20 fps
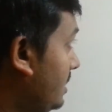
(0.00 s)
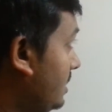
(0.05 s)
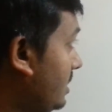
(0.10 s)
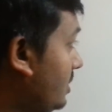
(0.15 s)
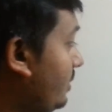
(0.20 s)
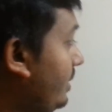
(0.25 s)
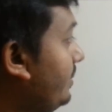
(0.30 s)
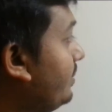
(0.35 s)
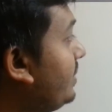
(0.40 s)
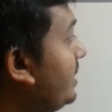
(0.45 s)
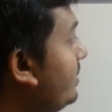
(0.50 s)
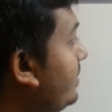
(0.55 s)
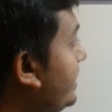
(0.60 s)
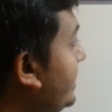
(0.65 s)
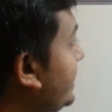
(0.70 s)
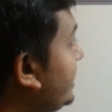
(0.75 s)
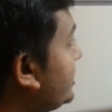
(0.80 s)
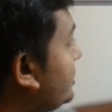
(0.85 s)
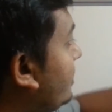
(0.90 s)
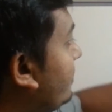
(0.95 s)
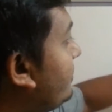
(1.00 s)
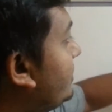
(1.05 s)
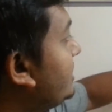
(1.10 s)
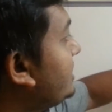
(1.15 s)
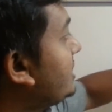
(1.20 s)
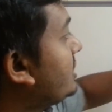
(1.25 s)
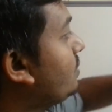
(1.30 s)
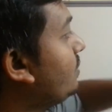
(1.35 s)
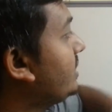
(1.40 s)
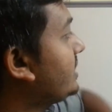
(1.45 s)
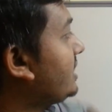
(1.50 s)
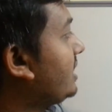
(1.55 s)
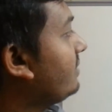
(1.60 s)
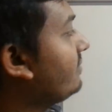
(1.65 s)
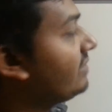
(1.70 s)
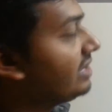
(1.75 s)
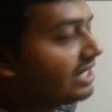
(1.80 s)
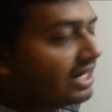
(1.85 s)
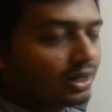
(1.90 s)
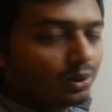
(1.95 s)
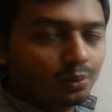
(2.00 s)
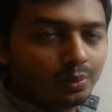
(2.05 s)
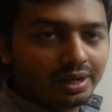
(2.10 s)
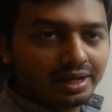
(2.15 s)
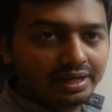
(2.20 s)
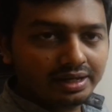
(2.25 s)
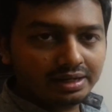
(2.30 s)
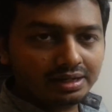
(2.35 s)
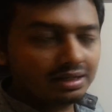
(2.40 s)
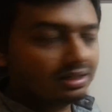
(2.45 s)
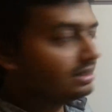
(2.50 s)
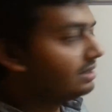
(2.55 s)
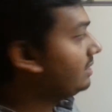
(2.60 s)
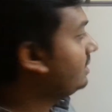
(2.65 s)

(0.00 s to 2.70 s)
Now implementation of this equation will require